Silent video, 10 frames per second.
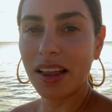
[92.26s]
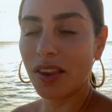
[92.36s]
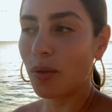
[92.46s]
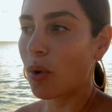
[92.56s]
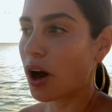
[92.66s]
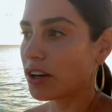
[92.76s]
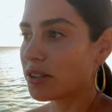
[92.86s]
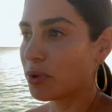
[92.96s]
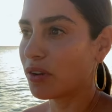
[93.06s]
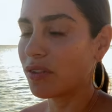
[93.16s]
The water's
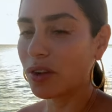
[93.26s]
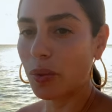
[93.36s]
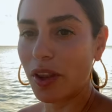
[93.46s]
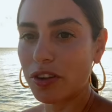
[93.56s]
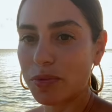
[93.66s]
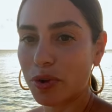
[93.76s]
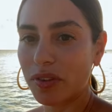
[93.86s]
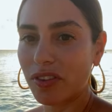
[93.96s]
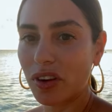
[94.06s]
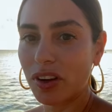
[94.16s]
beautiful, the weather's
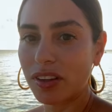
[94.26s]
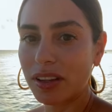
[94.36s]
beautiful.